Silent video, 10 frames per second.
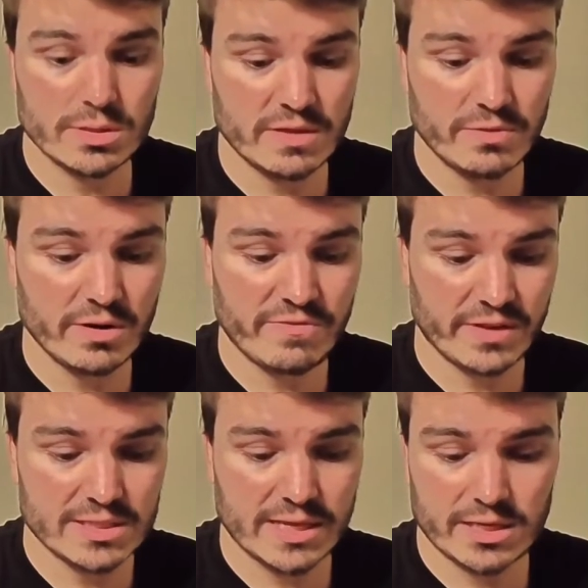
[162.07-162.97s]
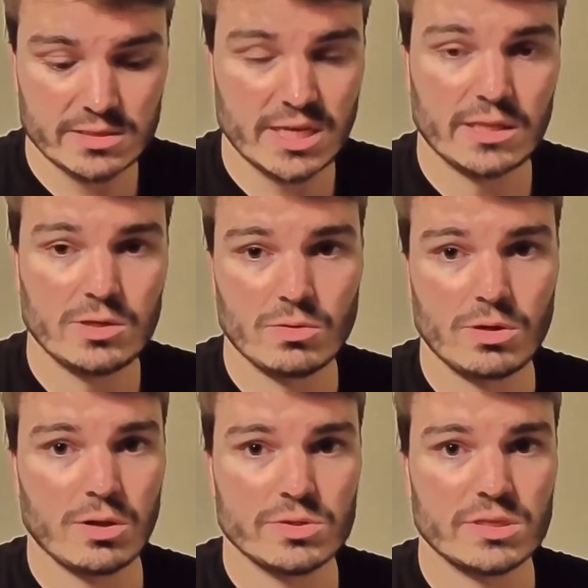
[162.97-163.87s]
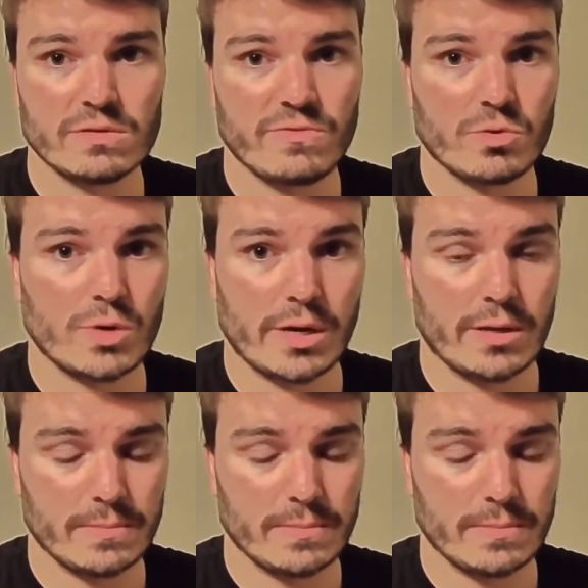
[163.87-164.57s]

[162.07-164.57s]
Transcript: It really feels like a technical clothing for running.